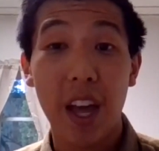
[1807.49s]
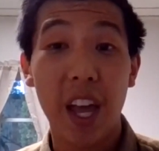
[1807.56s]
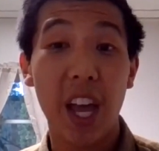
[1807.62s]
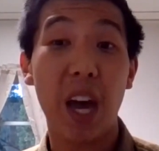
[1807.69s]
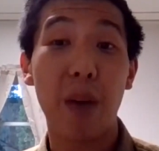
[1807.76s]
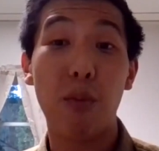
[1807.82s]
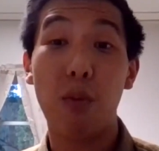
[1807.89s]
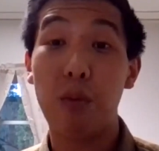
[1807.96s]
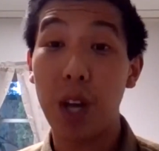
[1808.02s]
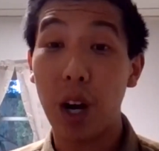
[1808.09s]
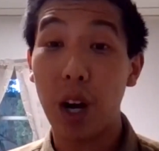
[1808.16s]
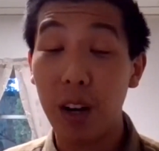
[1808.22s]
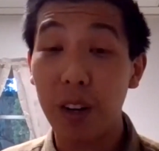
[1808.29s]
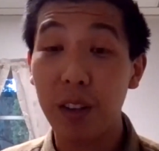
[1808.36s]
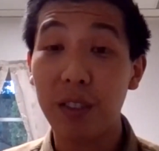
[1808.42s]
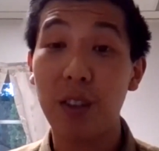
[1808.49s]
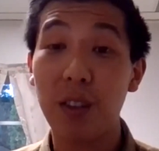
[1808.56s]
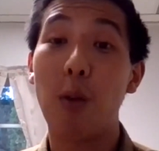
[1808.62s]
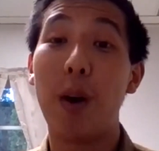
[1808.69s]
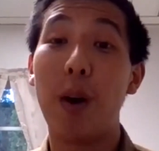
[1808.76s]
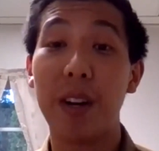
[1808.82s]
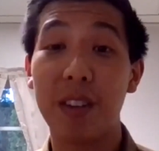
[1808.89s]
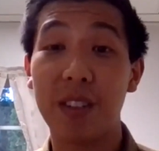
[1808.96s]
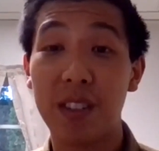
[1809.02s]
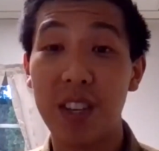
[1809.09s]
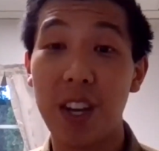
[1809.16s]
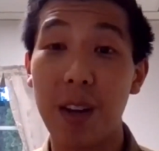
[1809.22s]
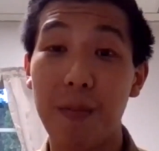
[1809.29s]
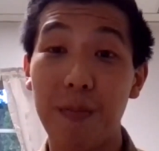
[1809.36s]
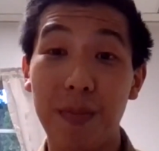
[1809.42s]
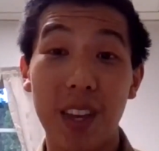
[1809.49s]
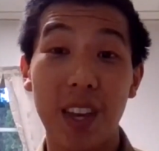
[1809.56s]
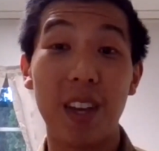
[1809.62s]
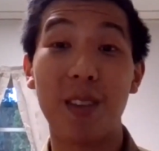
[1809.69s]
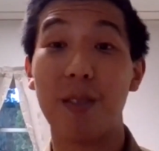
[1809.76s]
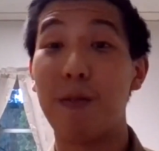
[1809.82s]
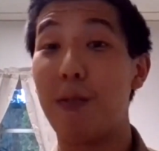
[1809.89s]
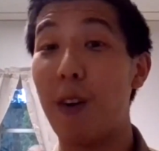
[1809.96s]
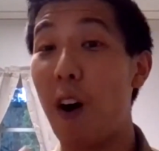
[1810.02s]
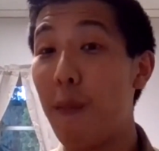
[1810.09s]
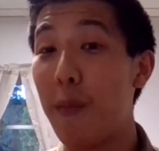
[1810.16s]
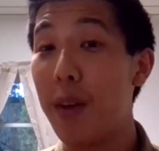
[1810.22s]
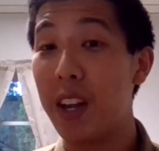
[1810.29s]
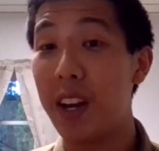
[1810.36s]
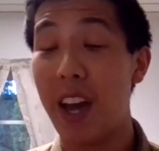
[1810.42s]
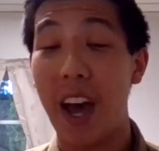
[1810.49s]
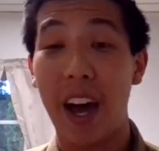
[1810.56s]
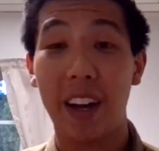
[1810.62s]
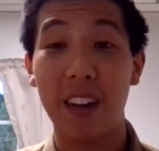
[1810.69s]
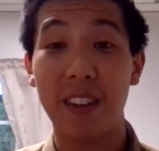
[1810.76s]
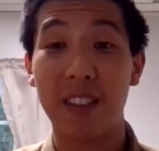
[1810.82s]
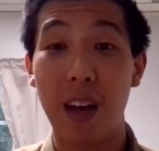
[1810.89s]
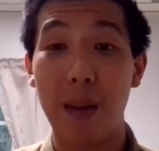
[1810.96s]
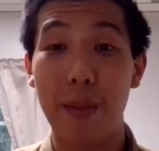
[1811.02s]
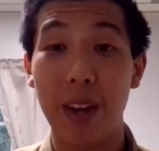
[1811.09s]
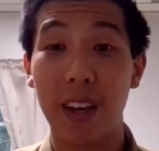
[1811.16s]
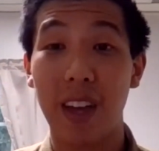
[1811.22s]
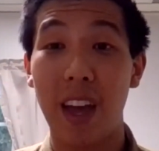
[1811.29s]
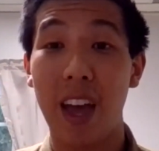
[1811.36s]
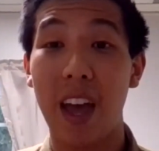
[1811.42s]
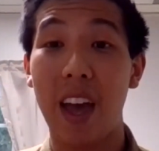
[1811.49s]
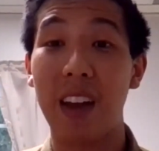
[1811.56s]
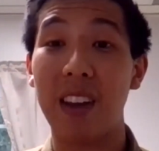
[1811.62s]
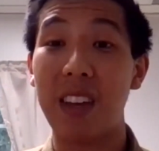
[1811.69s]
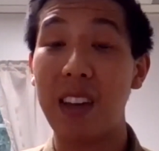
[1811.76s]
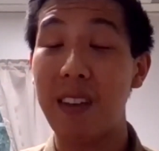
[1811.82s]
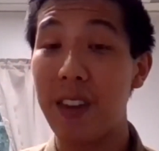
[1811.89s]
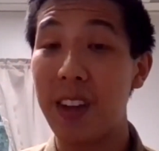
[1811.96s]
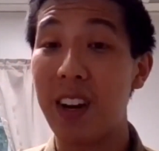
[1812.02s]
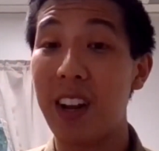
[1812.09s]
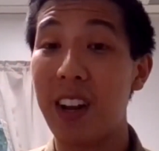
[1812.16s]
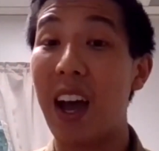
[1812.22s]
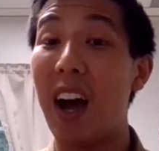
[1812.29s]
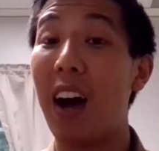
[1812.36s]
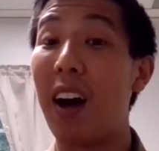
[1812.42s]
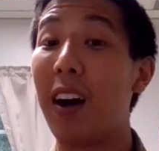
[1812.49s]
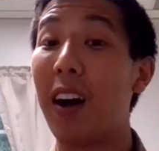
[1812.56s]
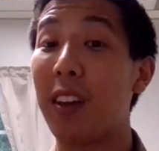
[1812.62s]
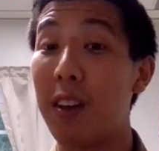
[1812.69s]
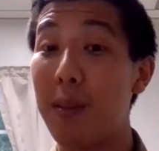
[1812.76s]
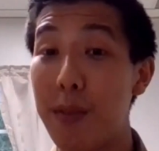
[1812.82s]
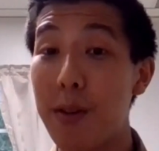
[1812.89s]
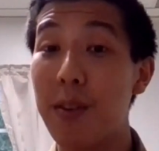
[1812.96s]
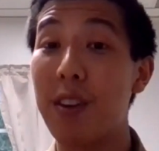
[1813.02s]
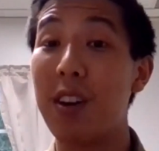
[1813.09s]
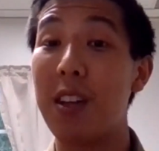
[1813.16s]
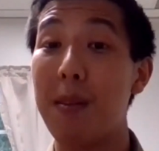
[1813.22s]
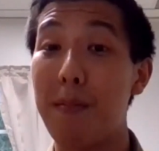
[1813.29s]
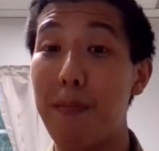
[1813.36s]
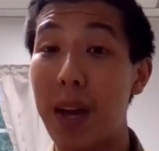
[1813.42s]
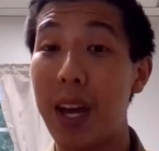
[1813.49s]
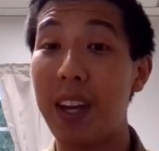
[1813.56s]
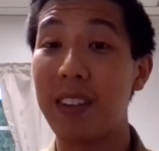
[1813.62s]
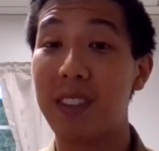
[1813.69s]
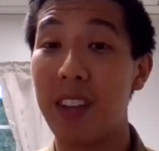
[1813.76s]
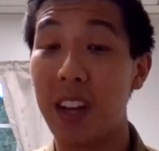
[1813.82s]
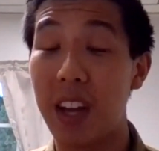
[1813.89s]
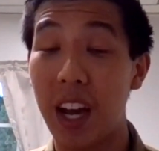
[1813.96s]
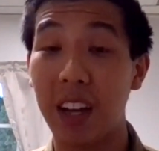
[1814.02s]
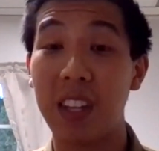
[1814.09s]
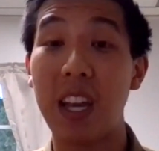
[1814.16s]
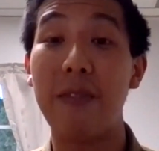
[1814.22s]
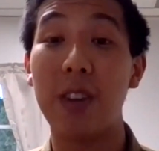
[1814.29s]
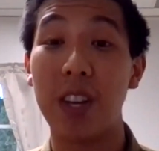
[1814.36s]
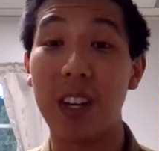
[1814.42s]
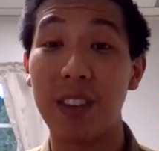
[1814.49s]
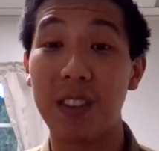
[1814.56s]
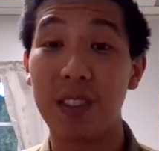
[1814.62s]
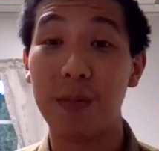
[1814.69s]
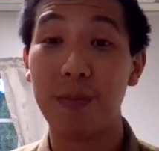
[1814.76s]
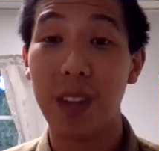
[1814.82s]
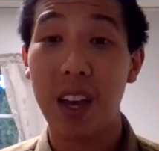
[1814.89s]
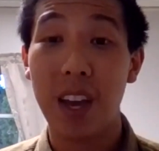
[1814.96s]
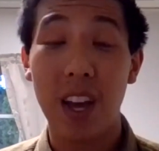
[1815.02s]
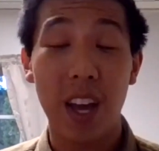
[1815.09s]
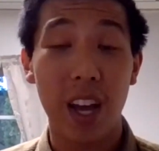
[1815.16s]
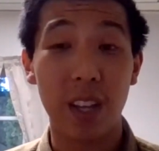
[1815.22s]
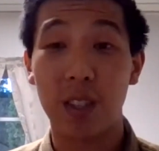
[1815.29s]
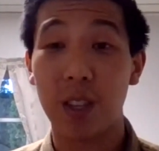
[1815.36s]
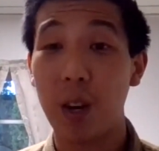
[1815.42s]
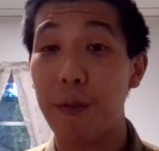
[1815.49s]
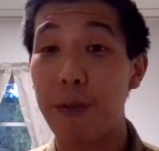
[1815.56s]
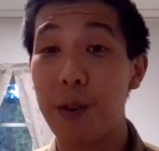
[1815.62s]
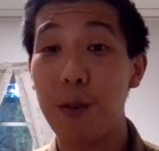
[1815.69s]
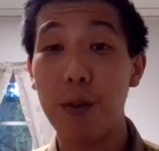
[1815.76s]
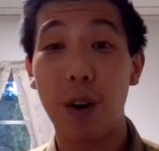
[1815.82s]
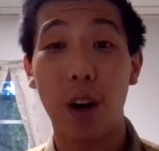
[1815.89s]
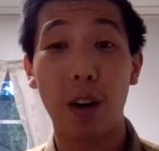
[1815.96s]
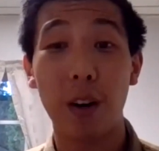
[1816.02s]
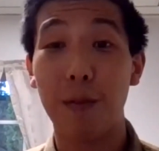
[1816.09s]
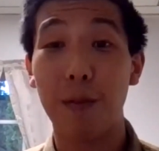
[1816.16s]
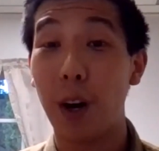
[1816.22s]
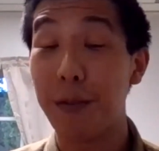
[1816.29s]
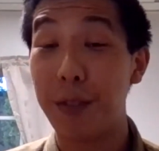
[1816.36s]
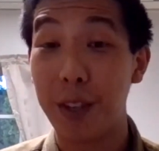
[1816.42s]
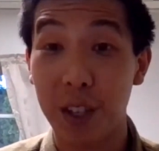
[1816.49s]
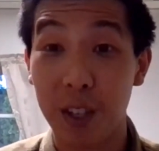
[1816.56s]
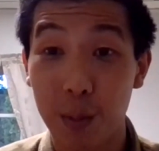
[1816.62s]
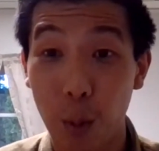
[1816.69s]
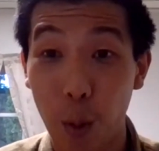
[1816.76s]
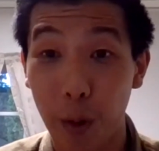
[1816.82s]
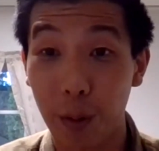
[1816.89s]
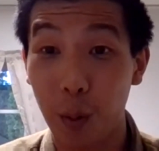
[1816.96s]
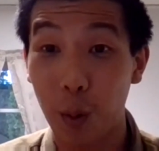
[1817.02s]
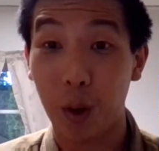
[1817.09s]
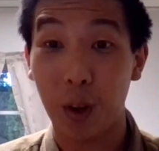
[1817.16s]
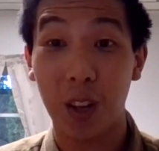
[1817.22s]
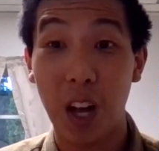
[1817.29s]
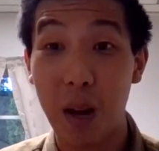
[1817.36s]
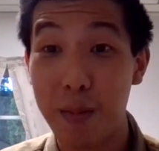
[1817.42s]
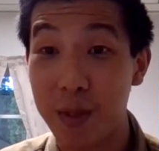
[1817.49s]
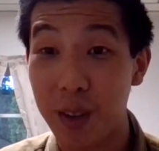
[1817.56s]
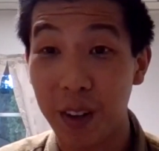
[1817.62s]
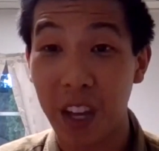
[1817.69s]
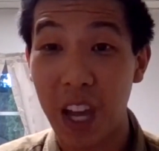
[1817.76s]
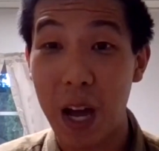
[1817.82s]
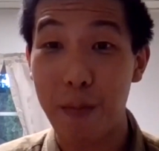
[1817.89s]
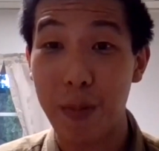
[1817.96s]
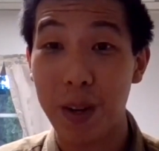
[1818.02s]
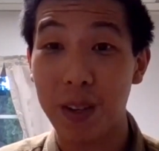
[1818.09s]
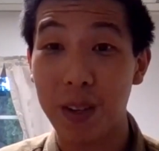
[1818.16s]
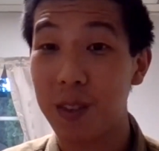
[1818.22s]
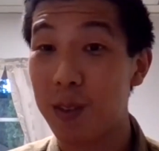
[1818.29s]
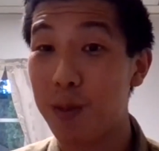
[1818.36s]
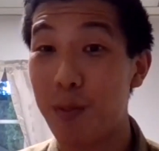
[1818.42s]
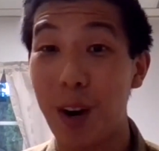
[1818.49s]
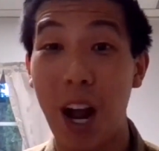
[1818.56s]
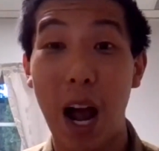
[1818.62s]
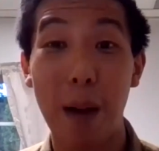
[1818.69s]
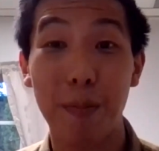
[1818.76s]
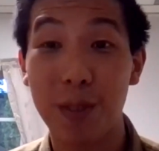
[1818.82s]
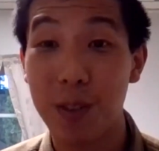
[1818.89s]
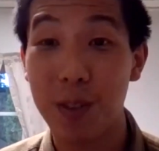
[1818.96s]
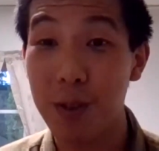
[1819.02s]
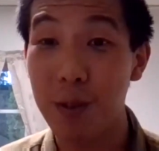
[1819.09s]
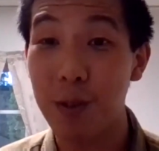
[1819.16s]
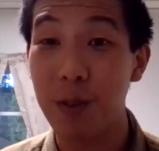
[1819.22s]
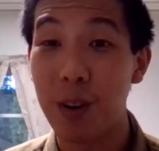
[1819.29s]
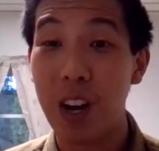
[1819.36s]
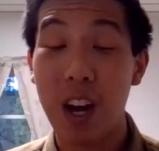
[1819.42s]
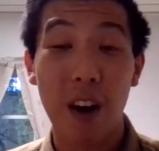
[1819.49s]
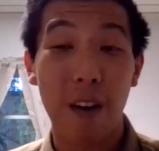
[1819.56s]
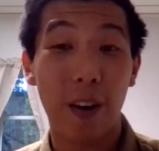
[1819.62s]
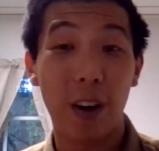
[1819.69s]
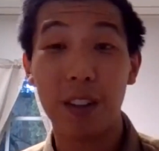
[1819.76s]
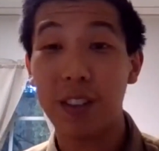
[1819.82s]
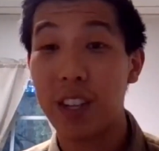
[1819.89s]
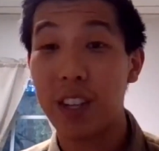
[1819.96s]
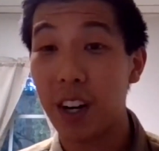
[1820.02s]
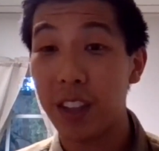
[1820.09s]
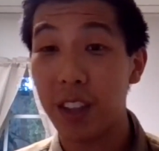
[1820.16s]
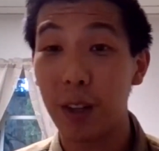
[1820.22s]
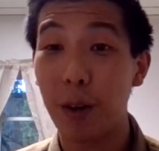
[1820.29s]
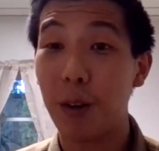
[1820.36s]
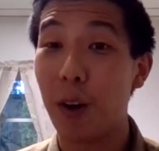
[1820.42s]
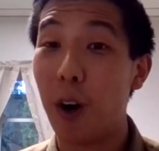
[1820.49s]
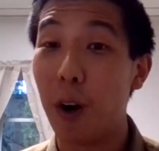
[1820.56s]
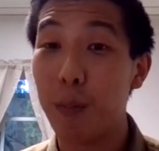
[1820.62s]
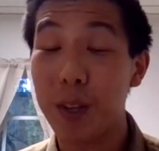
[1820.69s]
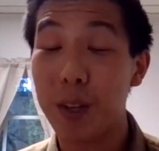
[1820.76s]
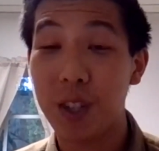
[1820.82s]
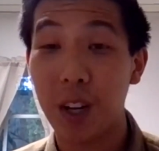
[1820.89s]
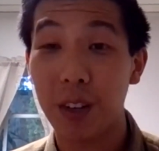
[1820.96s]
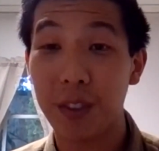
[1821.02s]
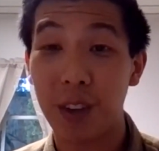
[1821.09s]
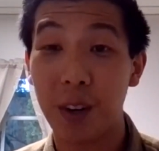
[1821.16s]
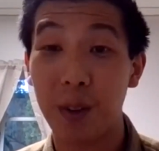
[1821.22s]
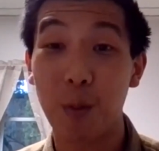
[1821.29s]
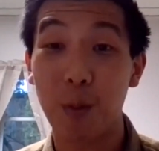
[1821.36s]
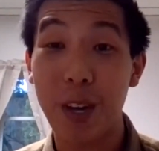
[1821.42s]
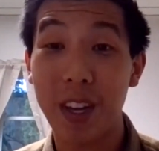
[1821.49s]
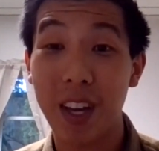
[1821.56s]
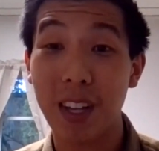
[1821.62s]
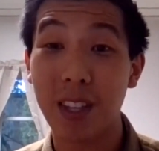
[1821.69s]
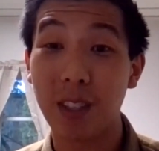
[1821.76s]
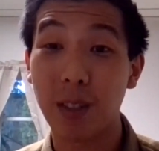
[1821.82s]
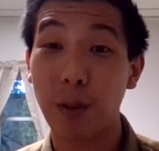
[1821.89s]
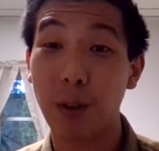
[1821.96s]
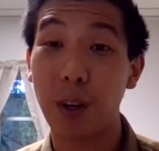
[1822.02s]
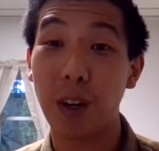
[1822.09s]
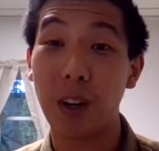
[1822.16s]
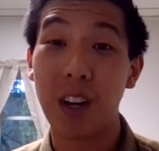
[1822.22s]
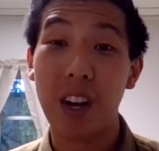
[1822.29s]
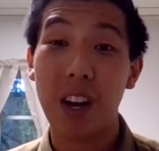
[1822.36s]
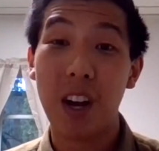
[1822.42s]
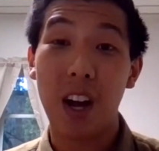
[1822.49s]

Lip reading: And what we also want to see is involvement in academic and even community-based activities. And so if you are involved in a sport or clubs on campus, perhaps you volunteer at the local homeless shelter on the weekends or